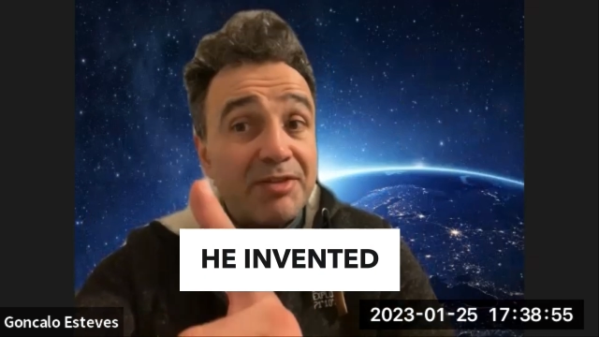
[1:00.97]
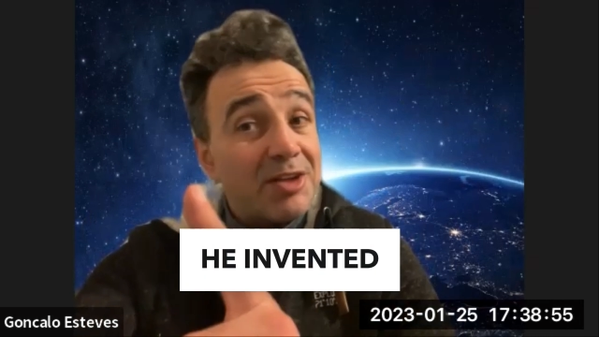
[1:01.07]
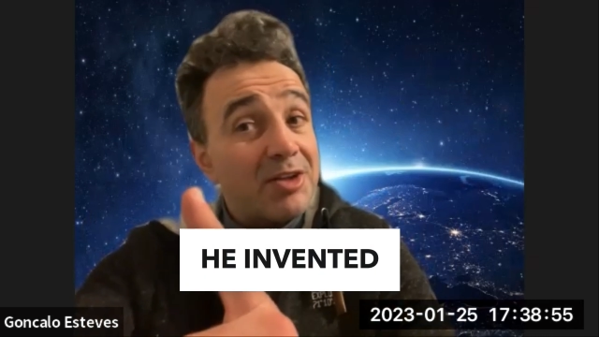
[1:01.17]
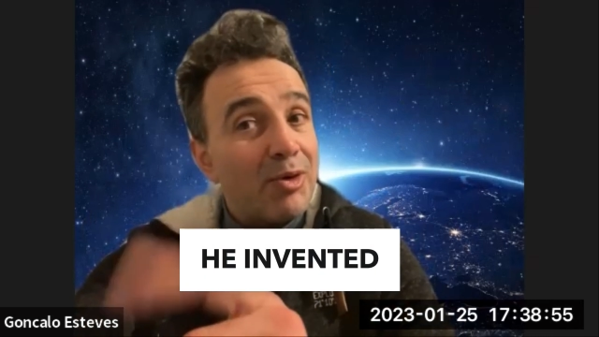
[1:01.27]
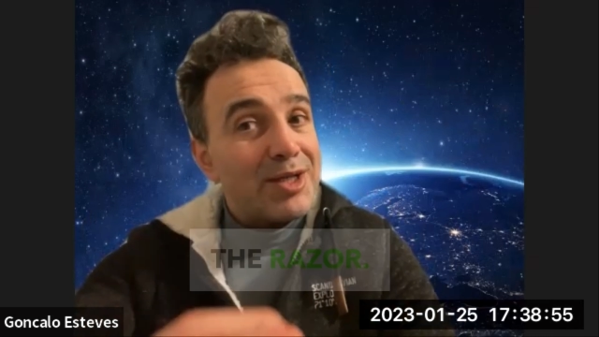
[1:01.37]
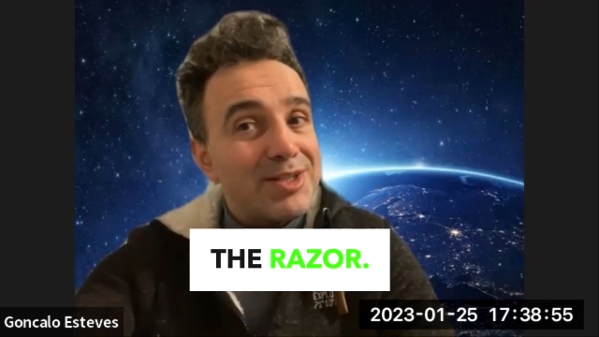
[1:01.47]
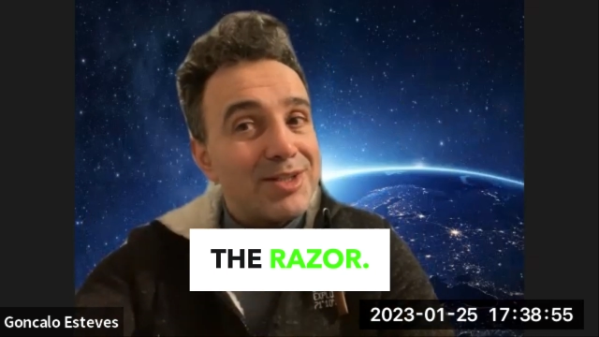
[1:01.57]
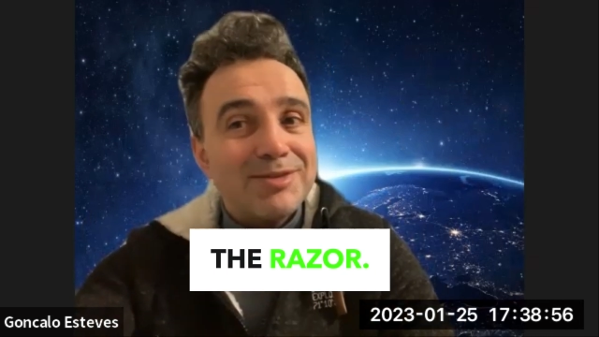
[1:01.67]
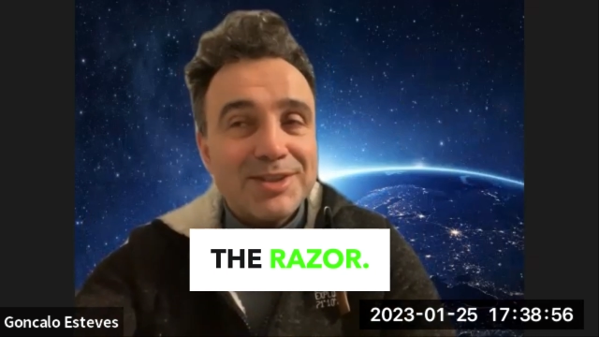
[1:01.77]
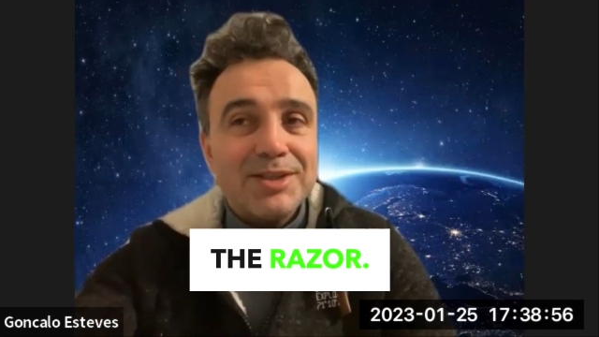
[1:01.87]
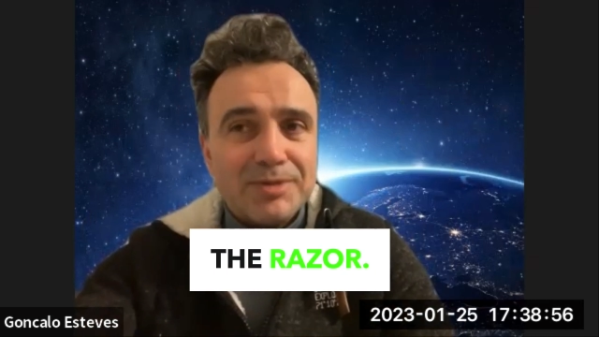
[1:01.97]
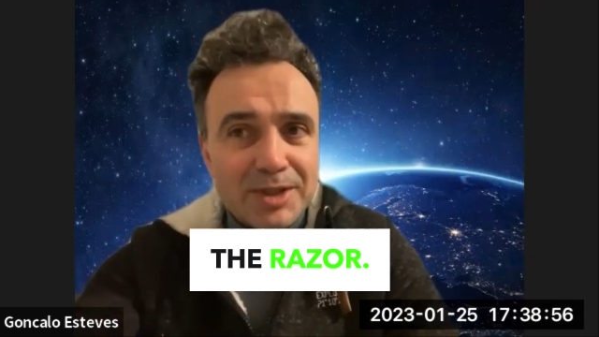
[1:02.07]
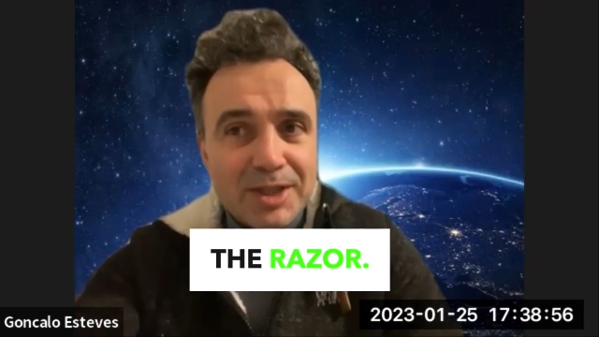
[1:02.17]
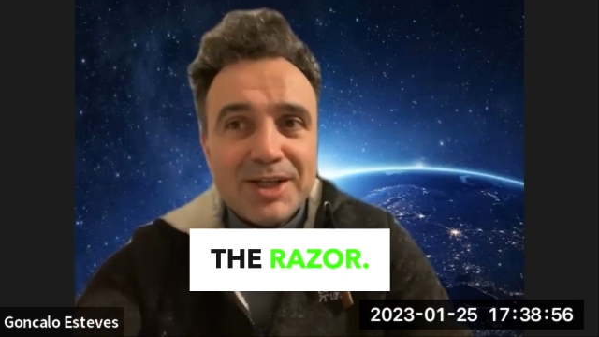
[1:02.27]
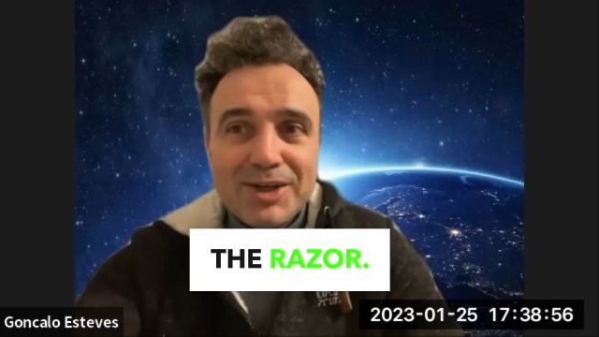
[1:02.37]
Invented the razor, so
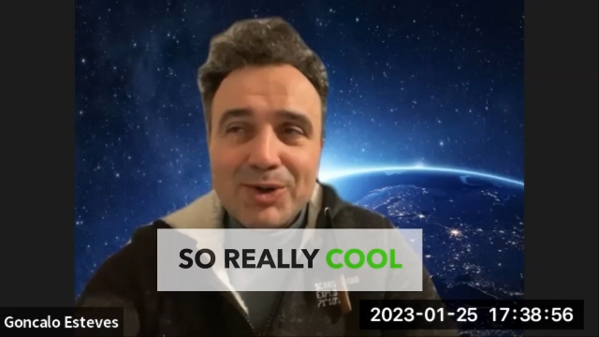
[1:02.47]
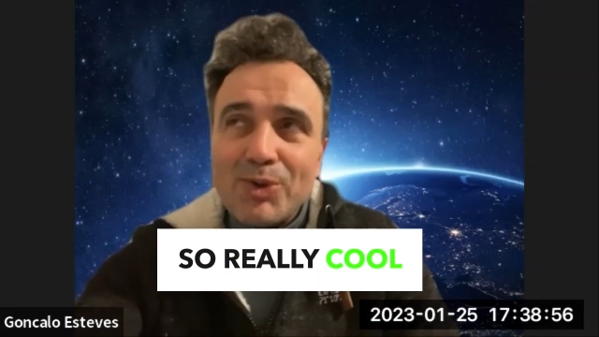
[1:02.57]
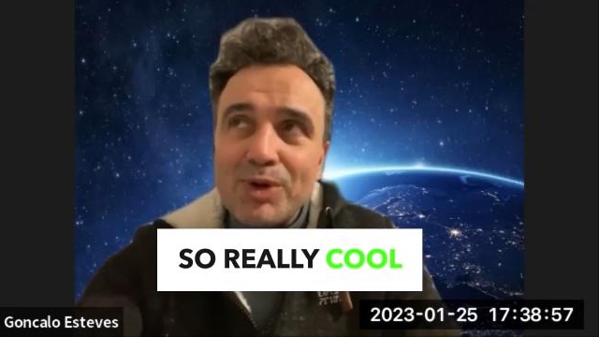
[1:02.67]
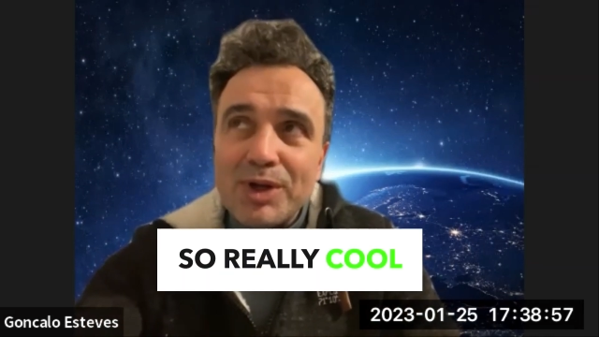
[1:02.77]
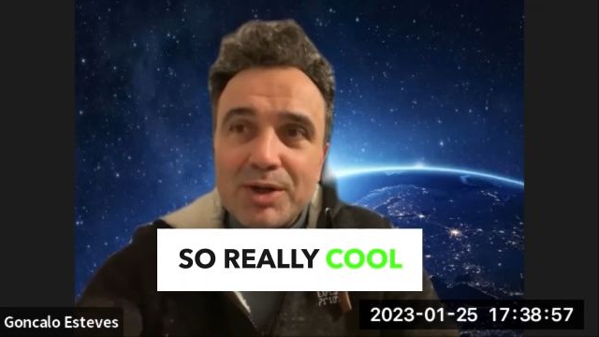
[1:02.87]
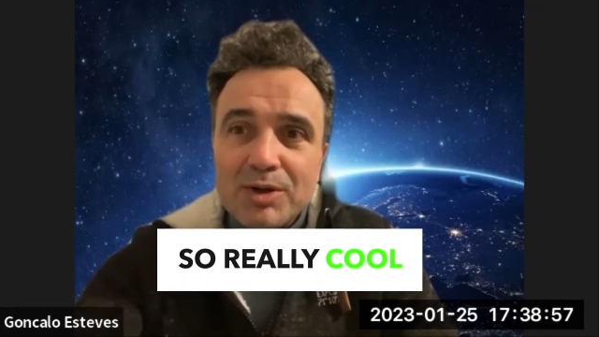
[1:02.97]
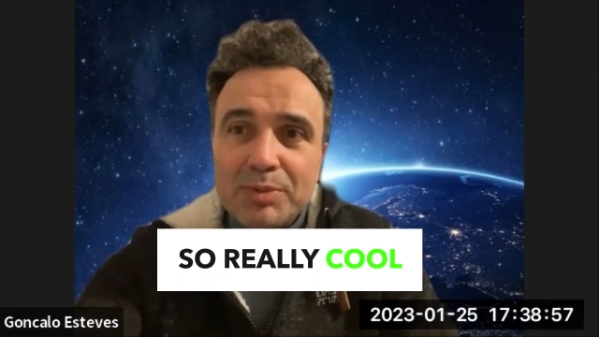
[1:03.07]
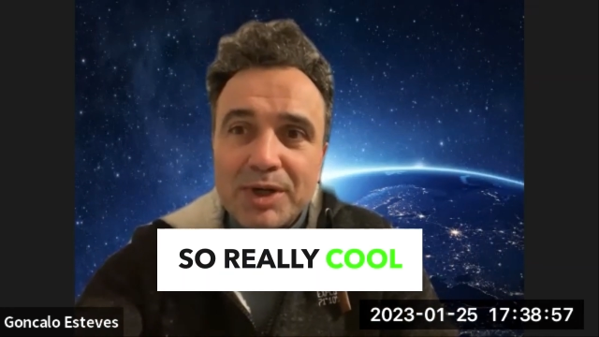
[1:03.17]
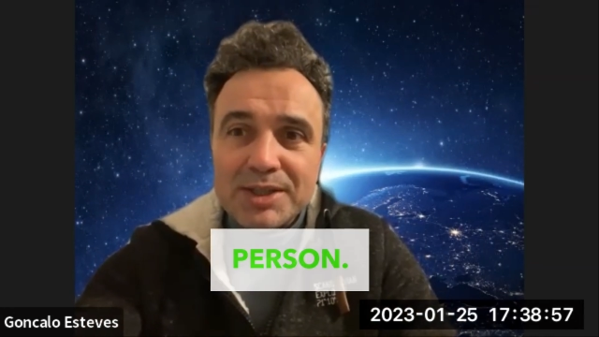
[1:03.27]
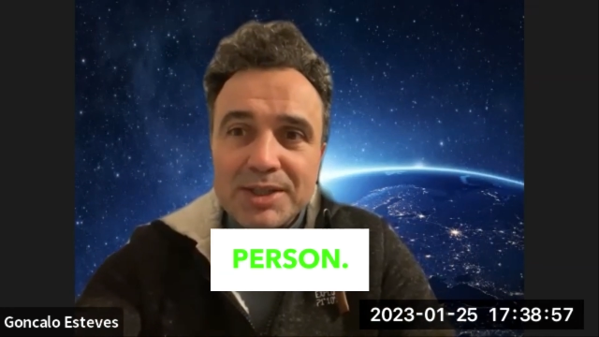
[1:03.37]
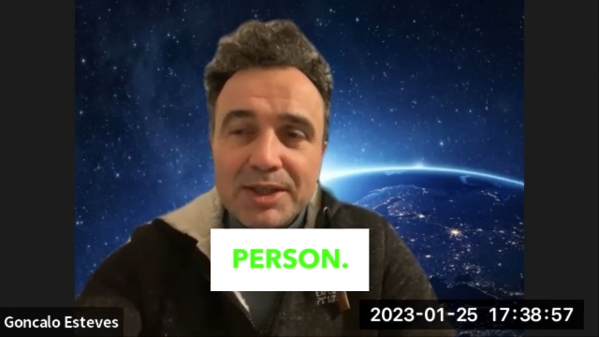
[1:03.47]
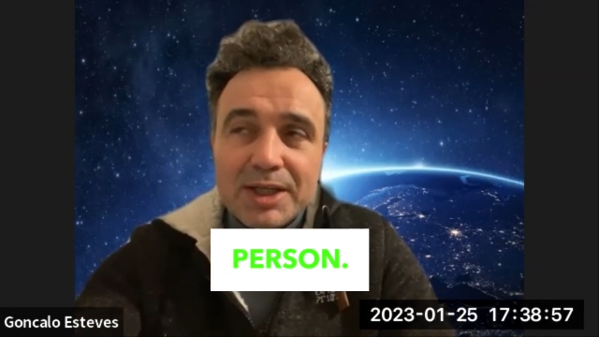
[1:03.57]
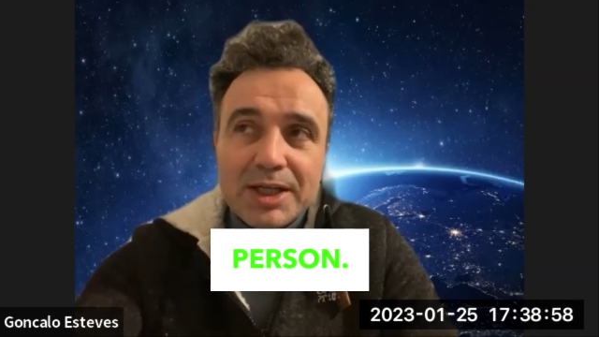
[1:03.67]
really cool person.